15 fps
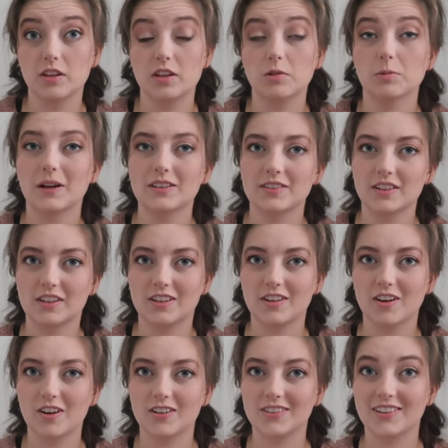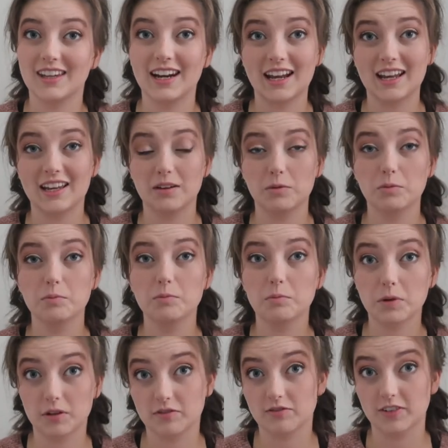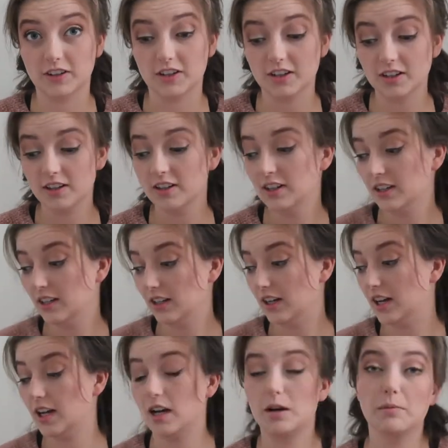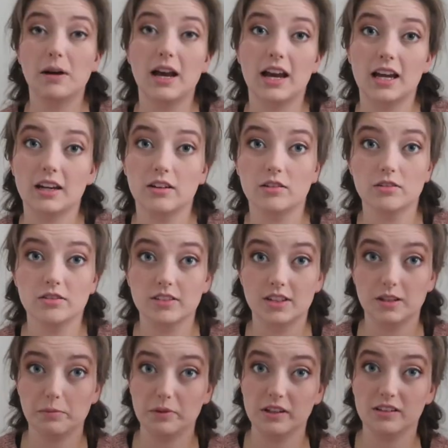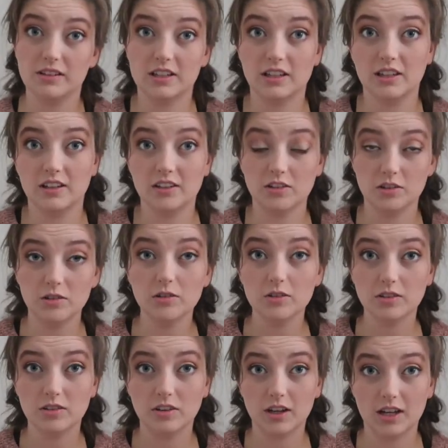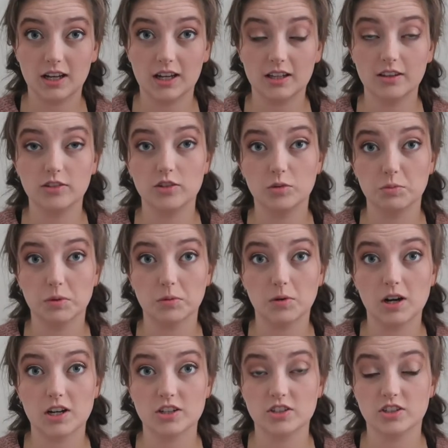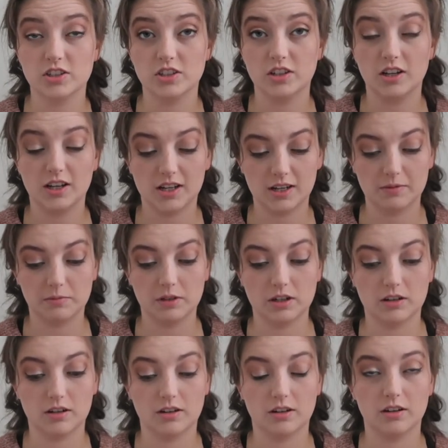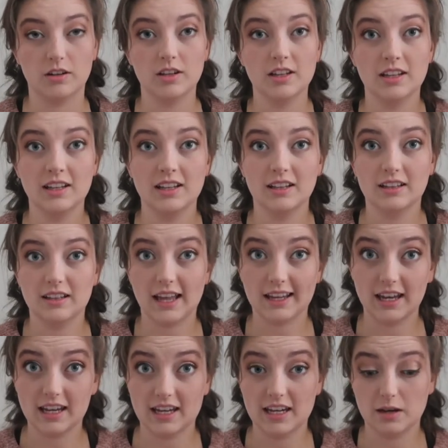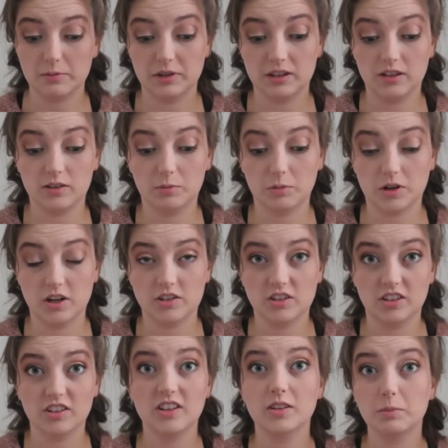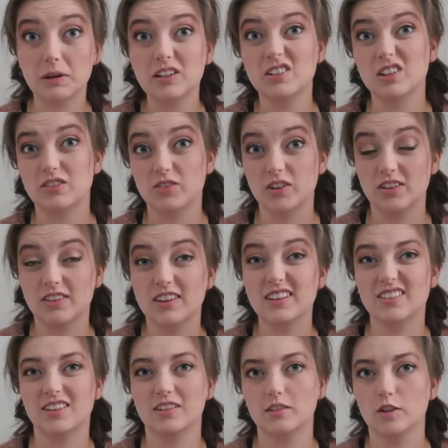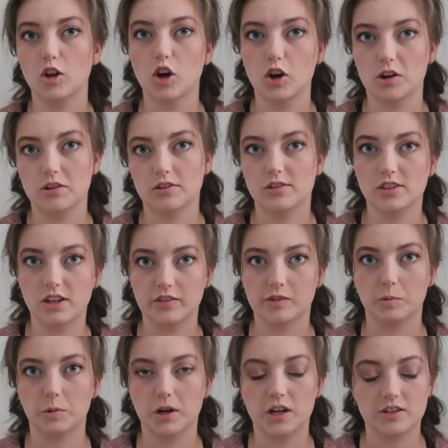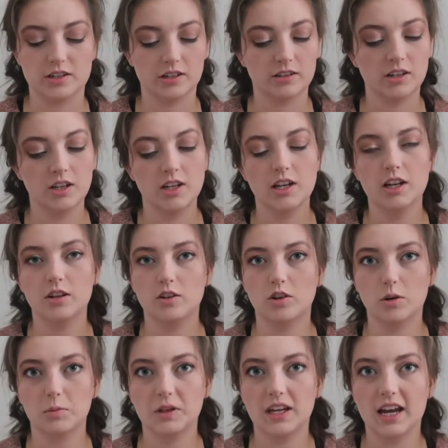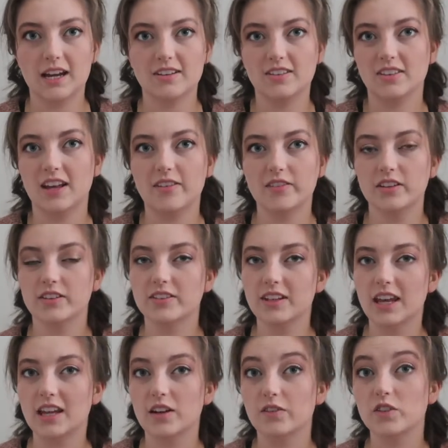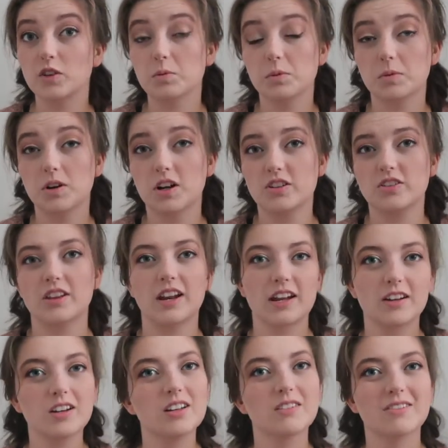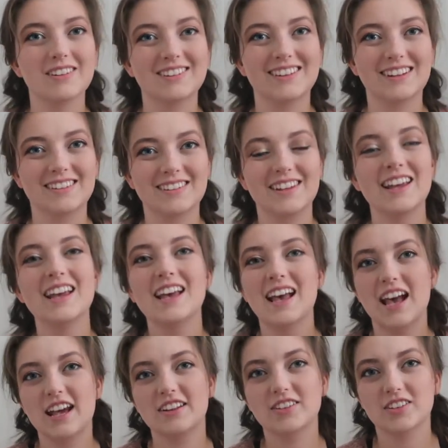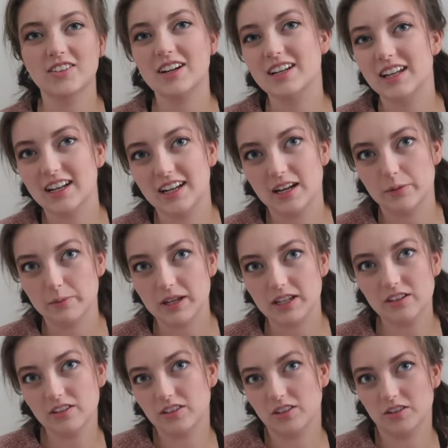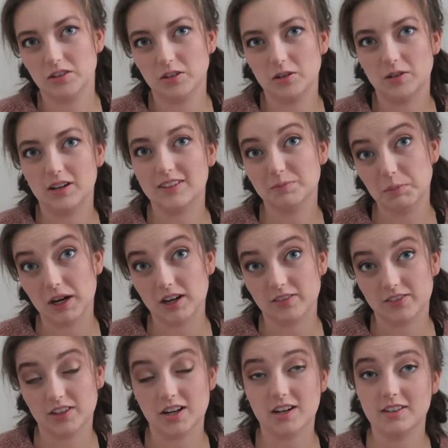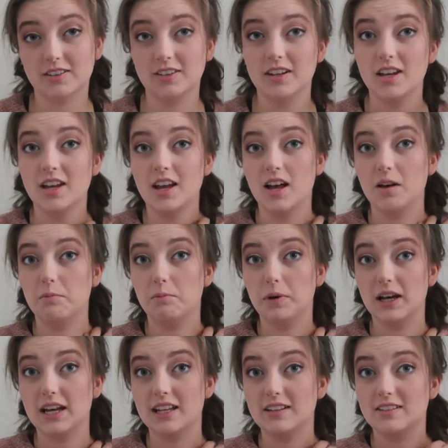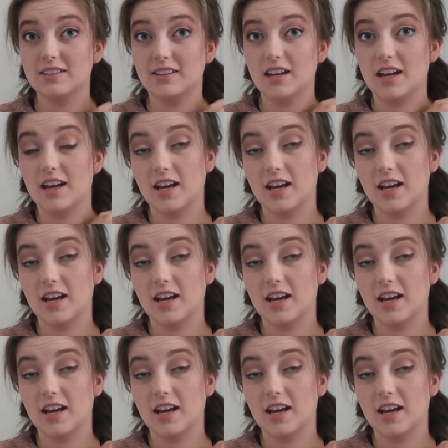the rustic yarns that I prefer. I don't typically use the superwash yarn like I am in this project, especially for this large of a project. Normally I just have a skein of superwash that I couldn't resist, and so I knit it up into a pair of socks. But